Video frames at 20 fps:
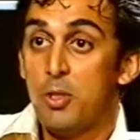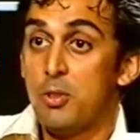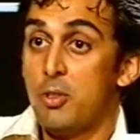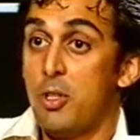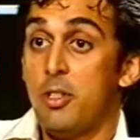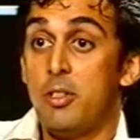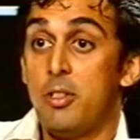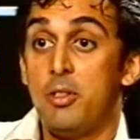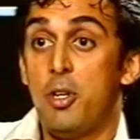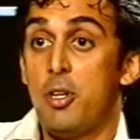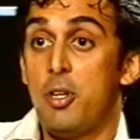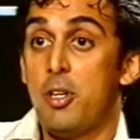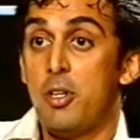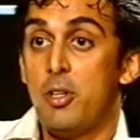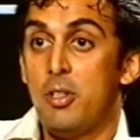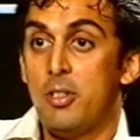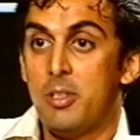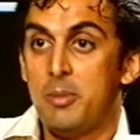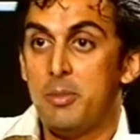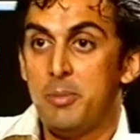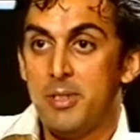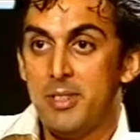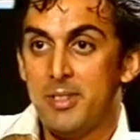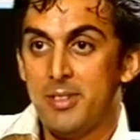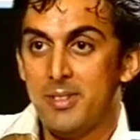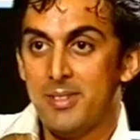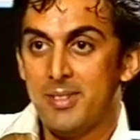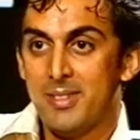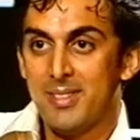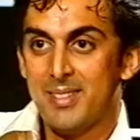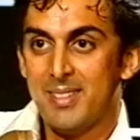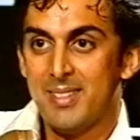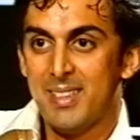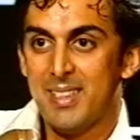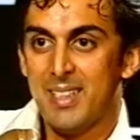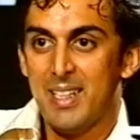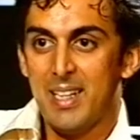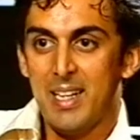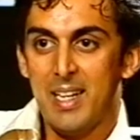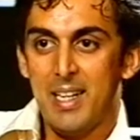No, not not at all. I mean,
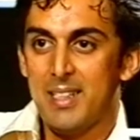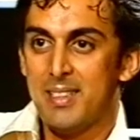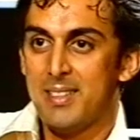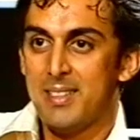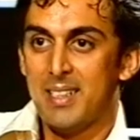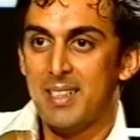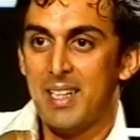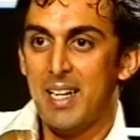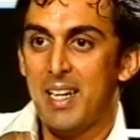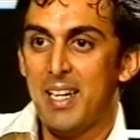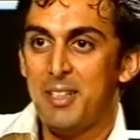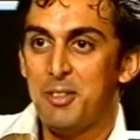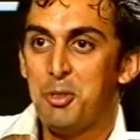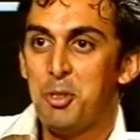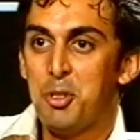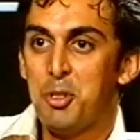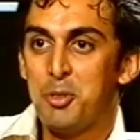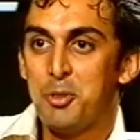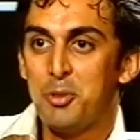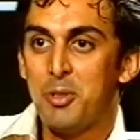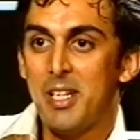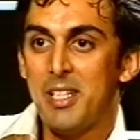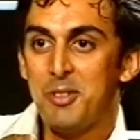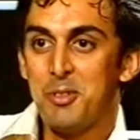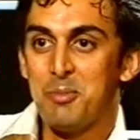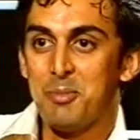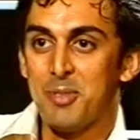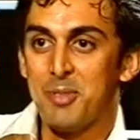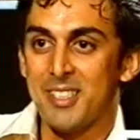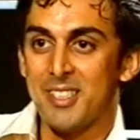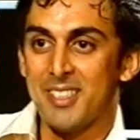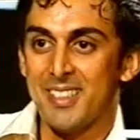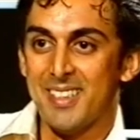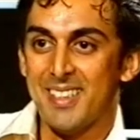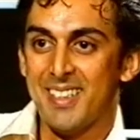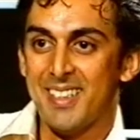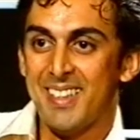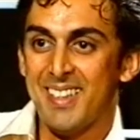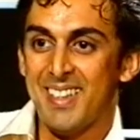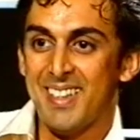I I had to go through hell to impress
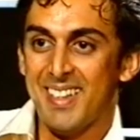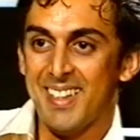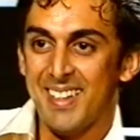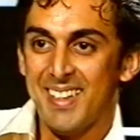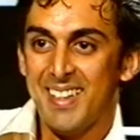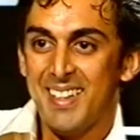her. Really?